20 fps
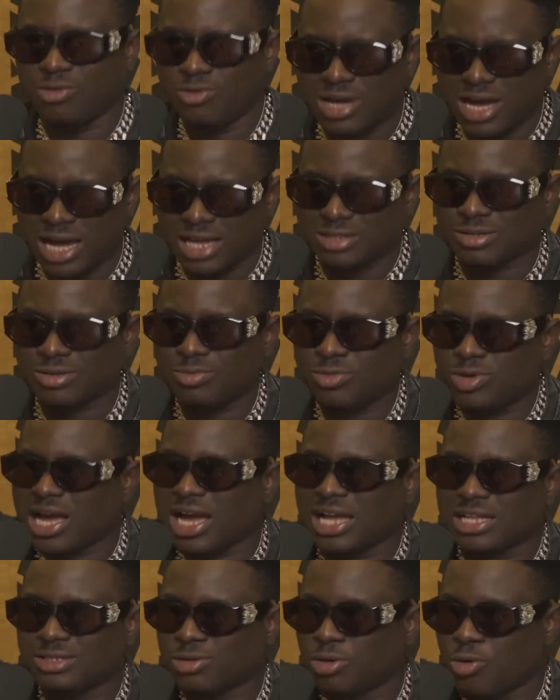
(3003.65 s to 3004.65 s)
Look
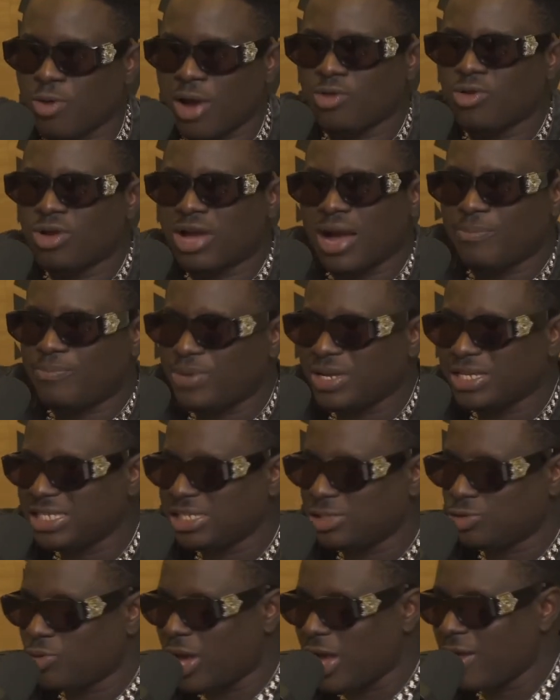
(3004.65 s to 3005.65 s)
at
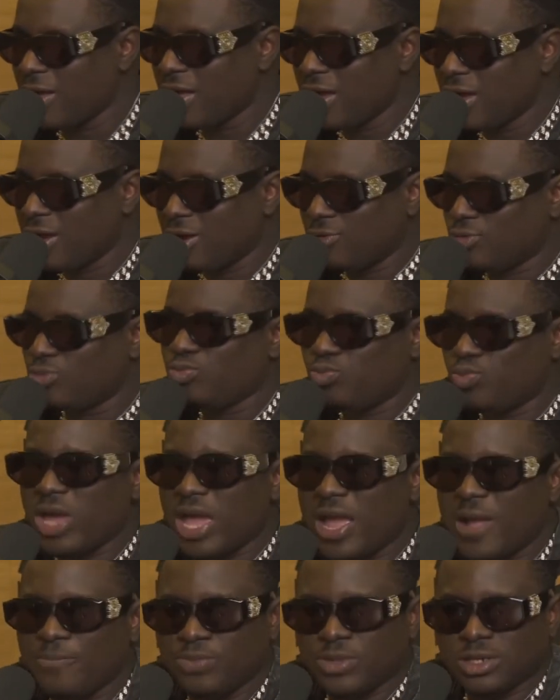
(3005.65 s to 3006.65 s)
places where you
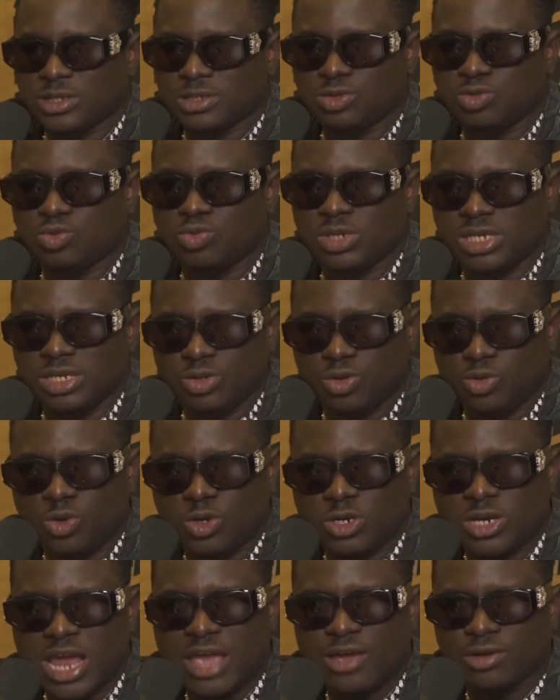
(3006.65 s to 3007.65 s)

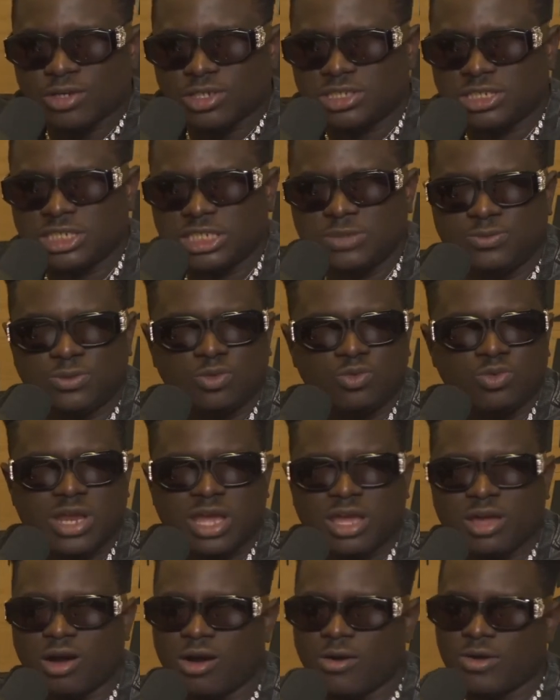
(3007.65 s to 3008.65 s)
wear your sheep, you
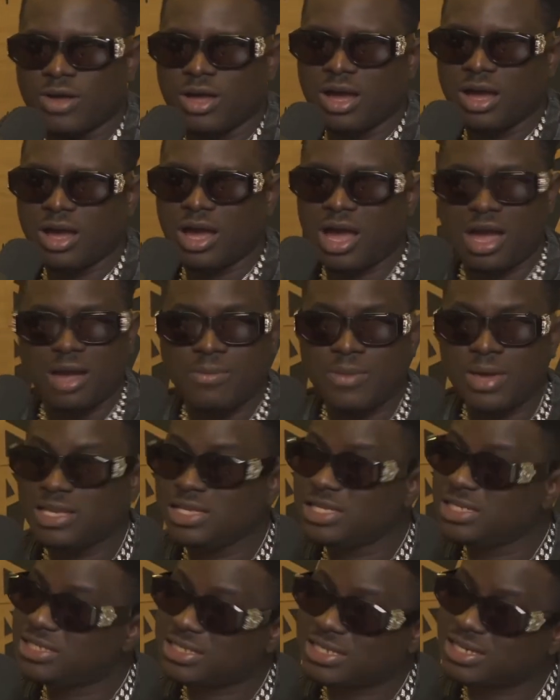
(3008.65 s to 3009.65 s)
wear your
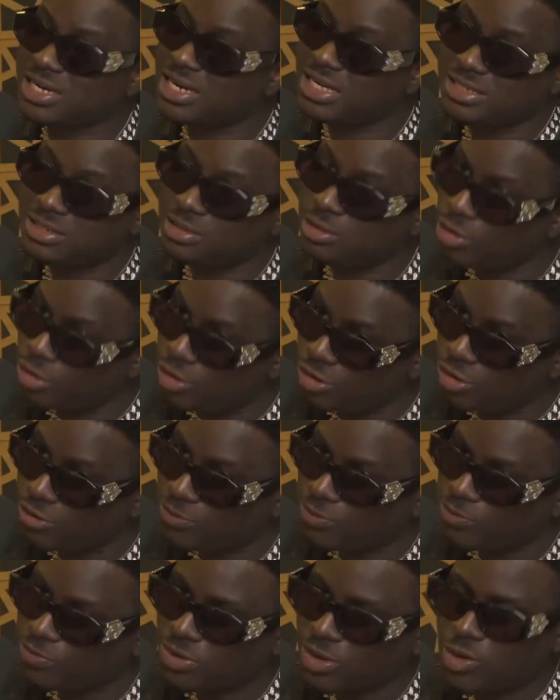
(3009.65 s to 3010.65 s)
man, it's crazy,
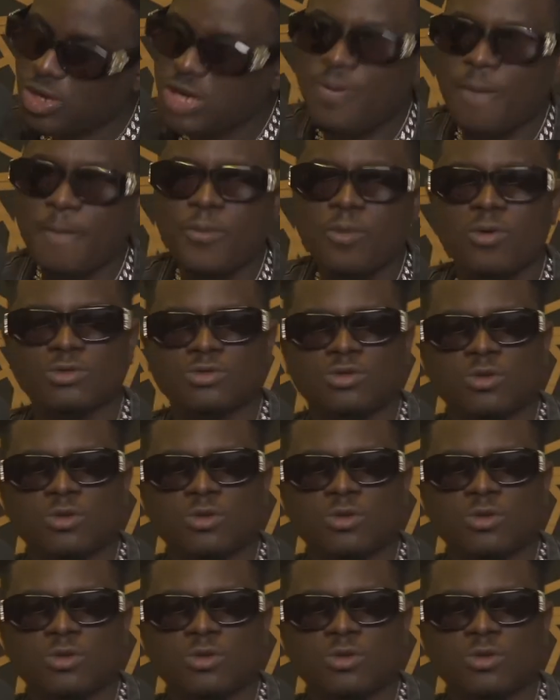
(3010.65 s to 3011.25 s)
When people want to